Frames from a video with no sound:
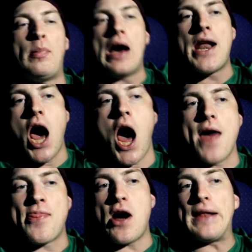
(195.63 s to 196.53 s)
But
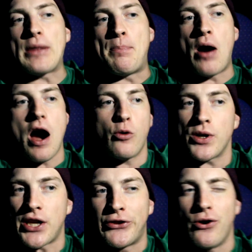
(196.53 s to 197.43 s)
uh, they're at the part
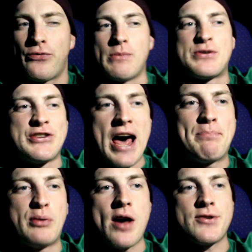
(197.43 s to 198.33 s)
where the dude from
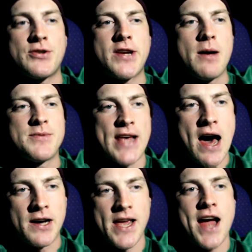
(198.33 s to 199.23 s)
Step Brothers comes
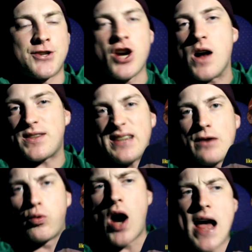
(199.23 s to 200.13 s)
out. Yeah, John C.
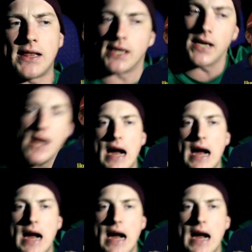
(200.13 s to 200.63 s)
Reilly.